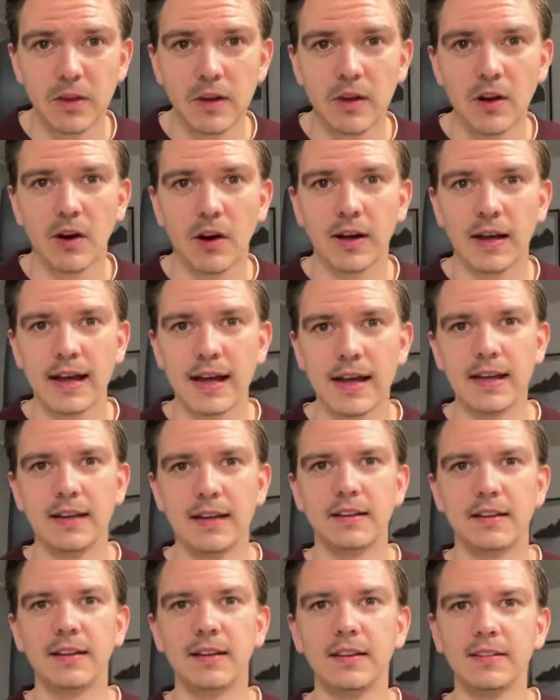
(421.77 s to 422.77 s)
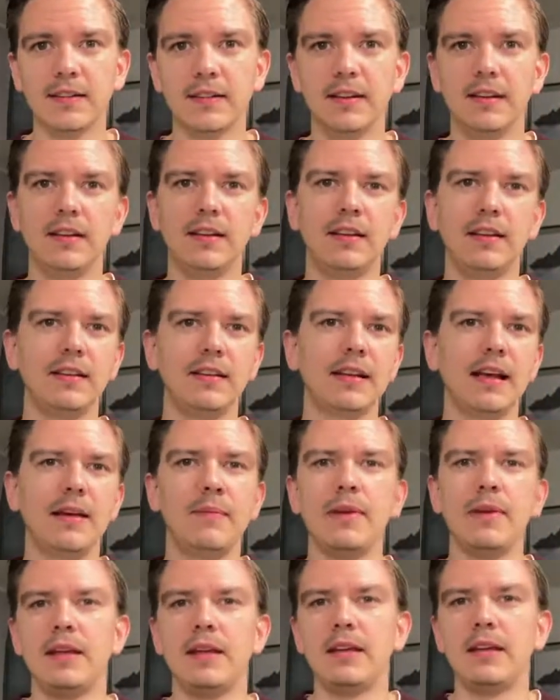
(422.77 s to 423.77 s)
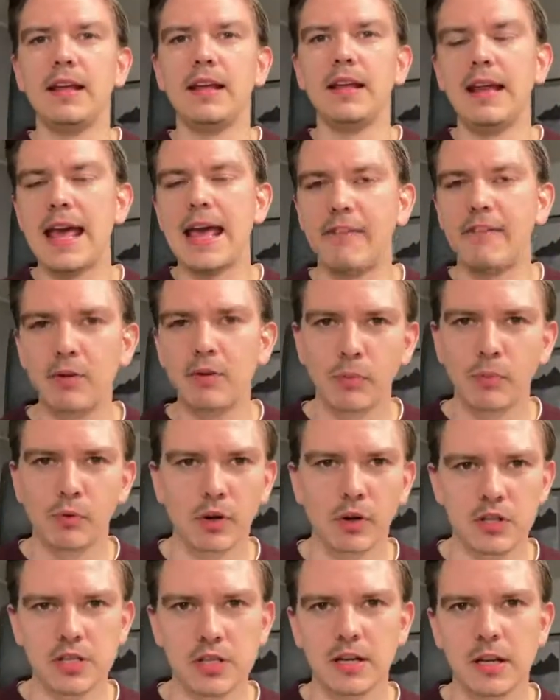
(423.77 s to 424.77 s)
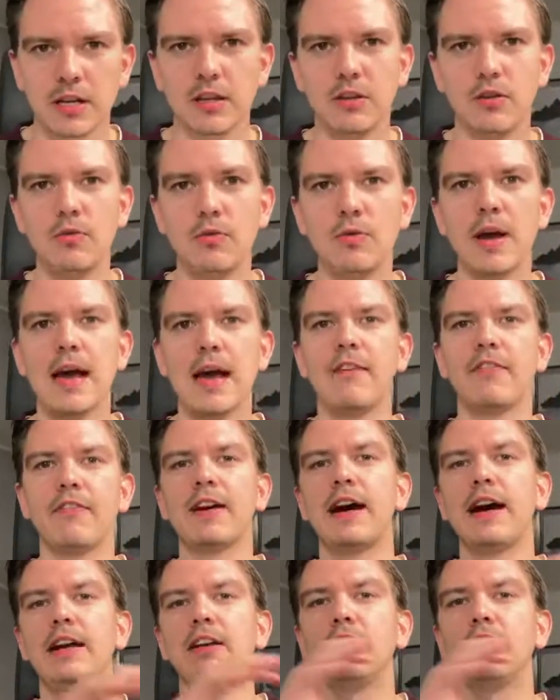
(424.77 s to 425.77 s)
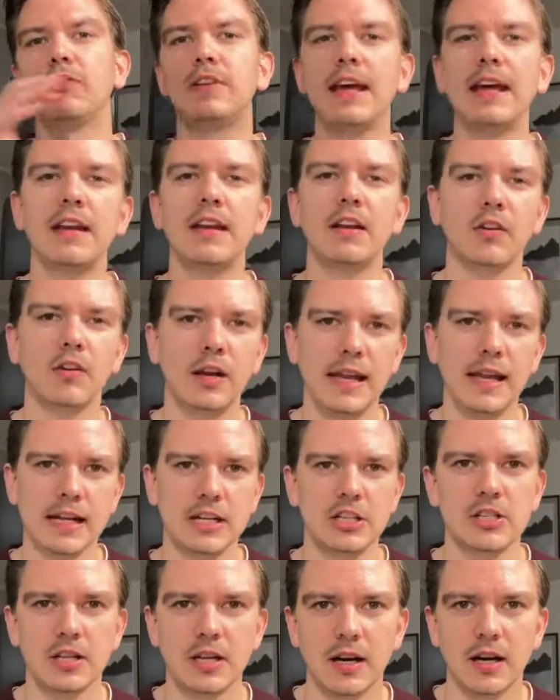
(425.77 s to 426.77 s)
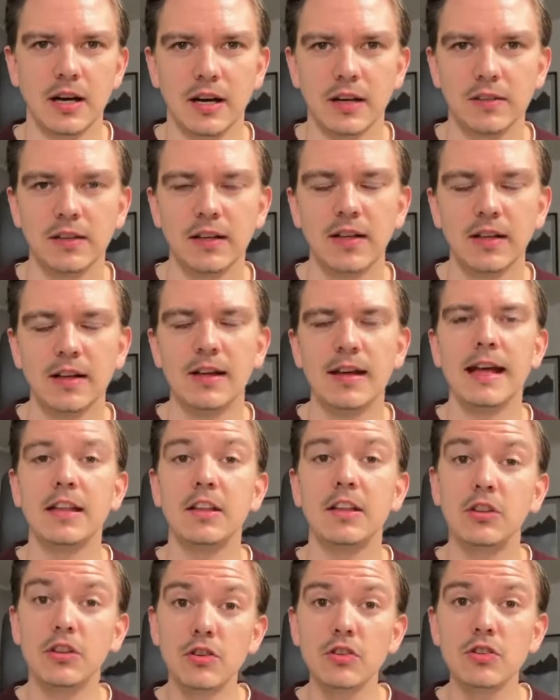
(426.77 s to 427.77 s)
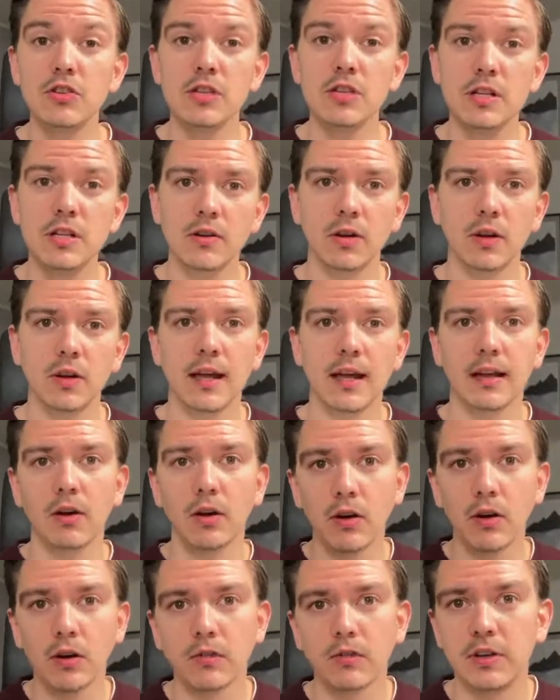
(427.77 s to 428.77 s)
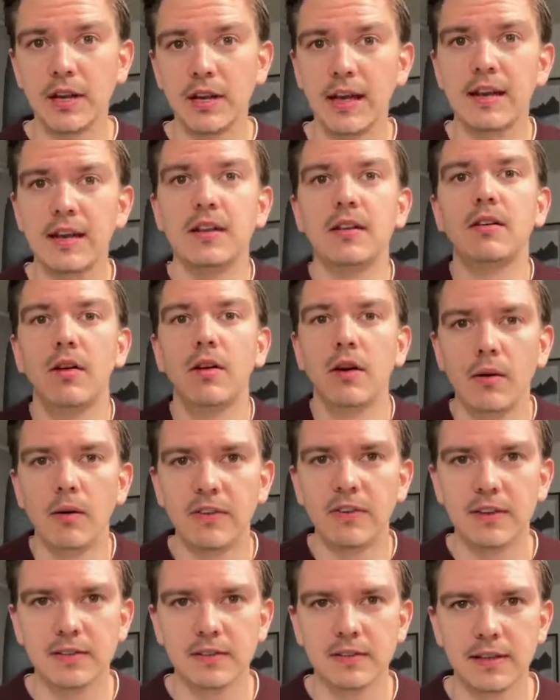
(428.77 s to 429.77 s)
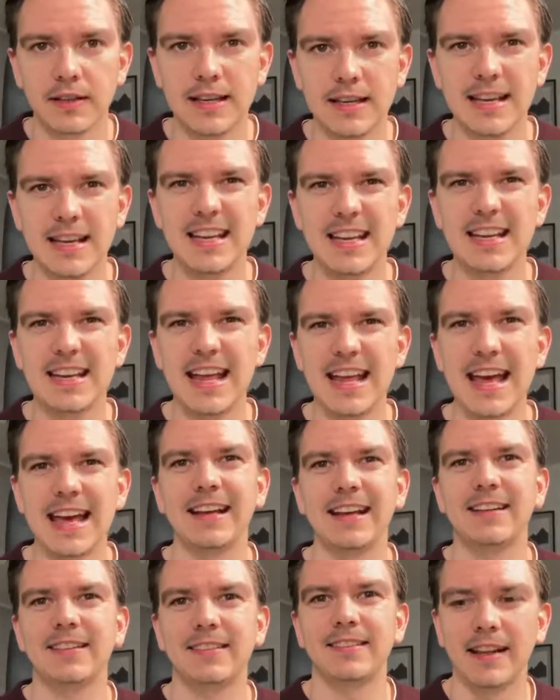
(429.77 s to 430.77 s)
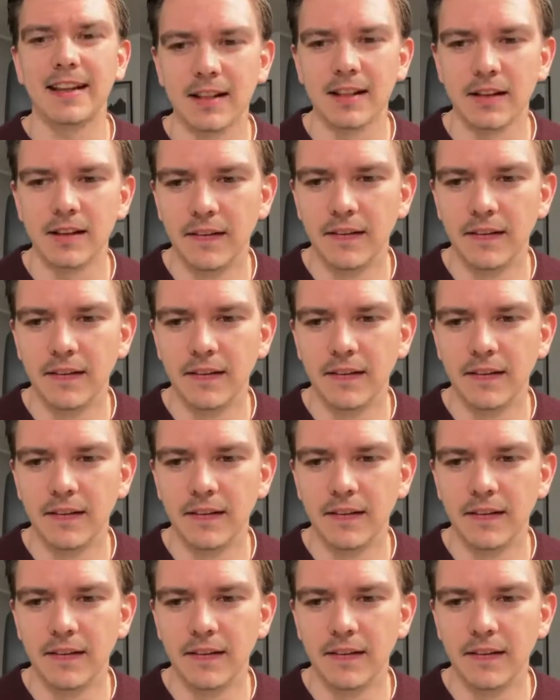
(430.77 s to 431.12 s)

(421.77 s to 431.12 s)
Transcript: Okay, and this is, I mean, in every project you have kind of data collection tasks, and you usually collect all of your data, obviously, in Excel.